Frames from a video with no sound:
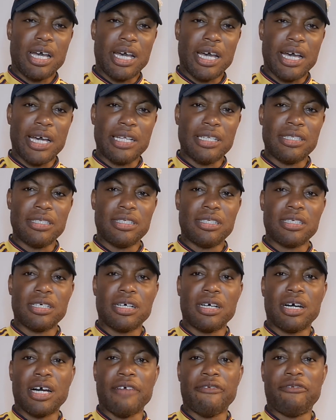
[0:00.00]
And
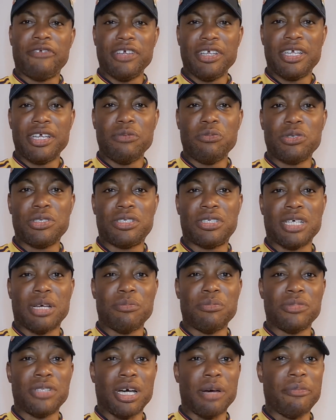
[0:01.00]
I think it was
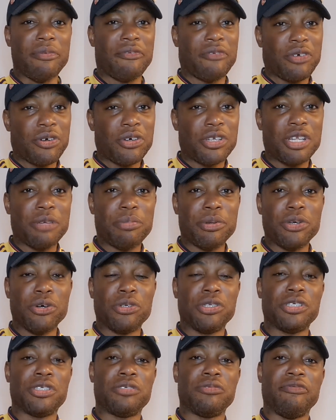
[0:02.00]
summed up, if I'm going to be
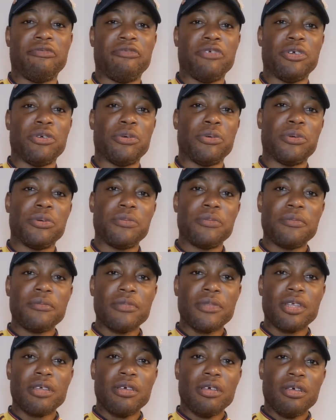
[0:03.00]
honest with you,
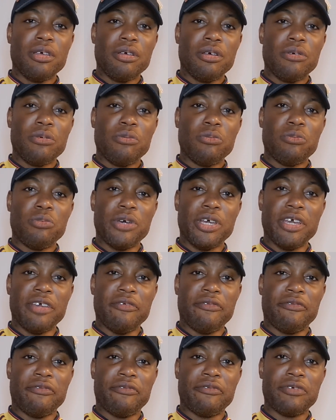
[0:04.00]

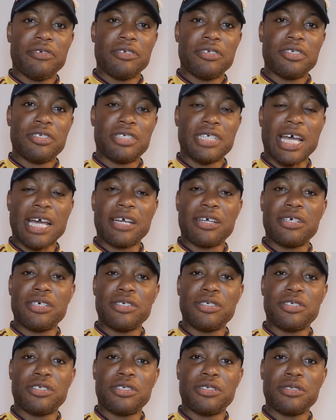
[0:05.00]
with
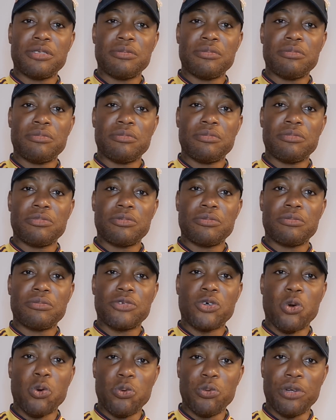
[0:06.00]
Saka's
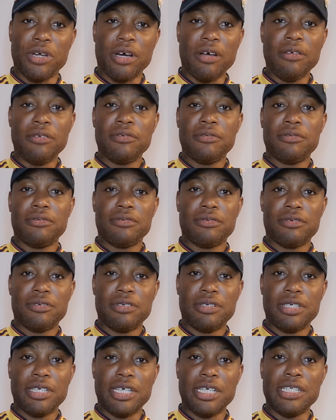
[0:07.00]
corner
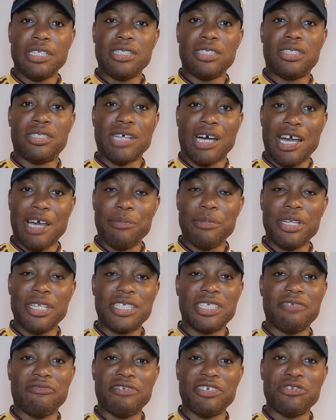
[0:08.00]
in dire
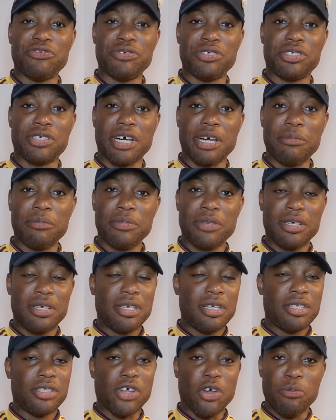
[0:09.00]
minutes of injury time.
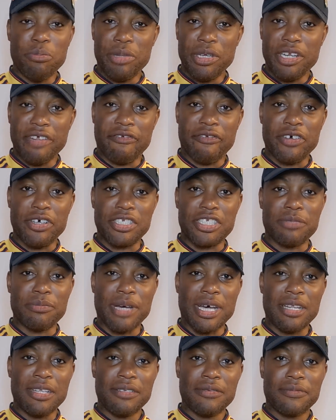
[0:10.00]
Don't beat the first
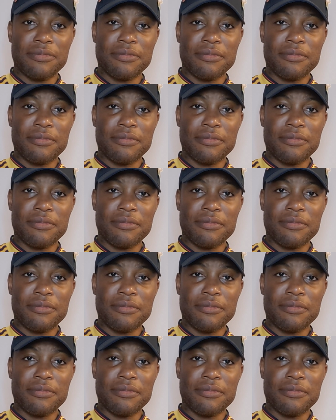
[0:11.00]
man.